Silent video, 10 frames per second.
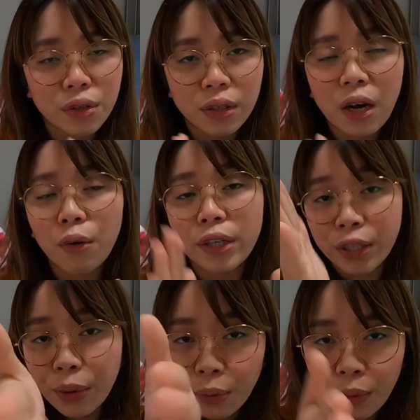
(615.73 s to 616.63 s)

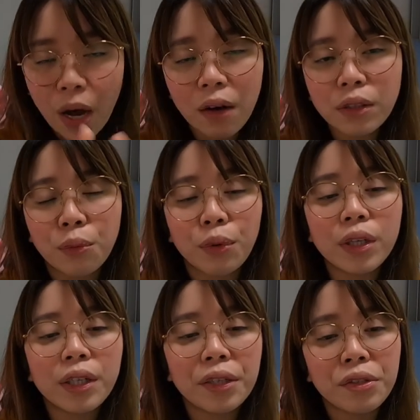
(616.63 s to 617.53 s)
how the
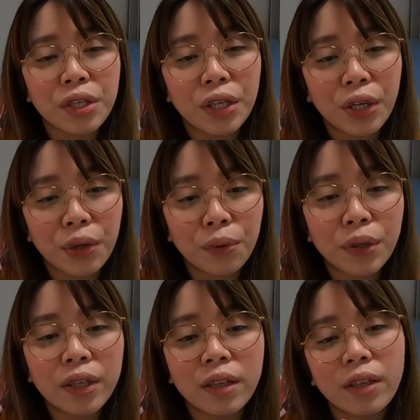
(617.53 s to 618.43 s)
workers
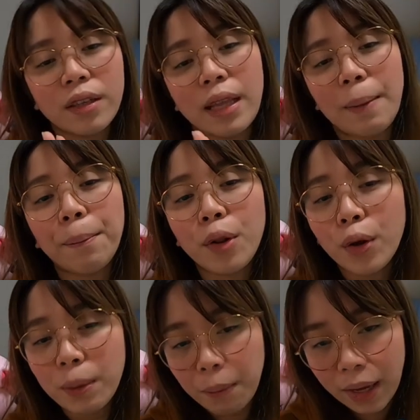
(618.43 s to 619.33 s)
secured the
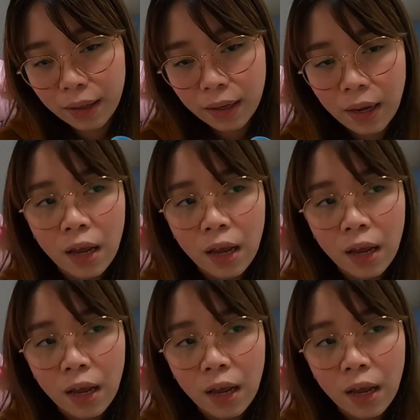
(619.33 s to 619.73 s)
employment